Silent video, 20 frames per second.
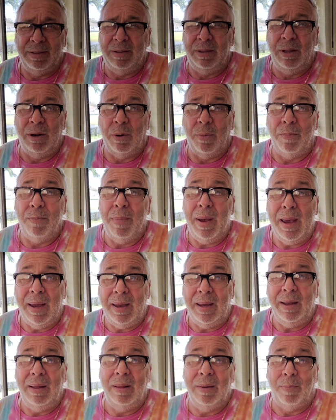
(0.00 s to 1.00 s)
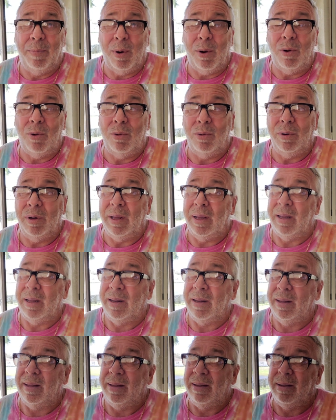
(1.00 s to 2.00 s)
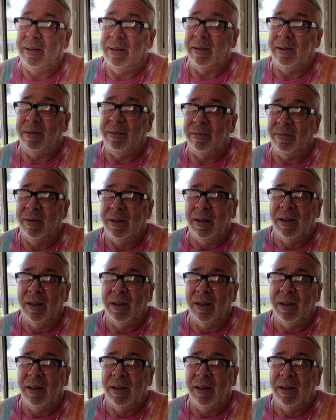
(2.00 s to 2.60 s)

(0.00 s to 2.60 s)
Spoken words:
Making the boat and